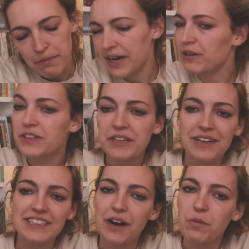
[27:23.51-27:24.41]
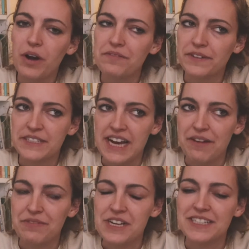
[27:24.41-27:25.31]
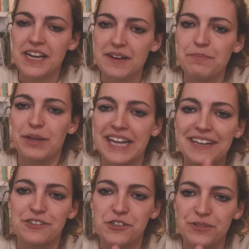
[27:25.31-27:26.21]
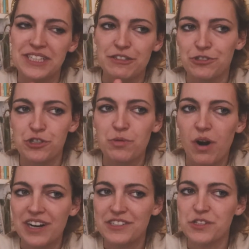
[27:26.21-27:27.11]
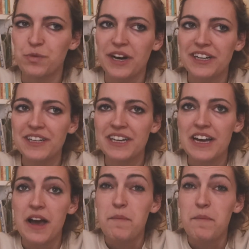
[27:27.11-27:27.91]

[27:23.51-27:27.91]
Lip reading: But I only read that one for Daphne because I'd planned to read those 2 arcs as well.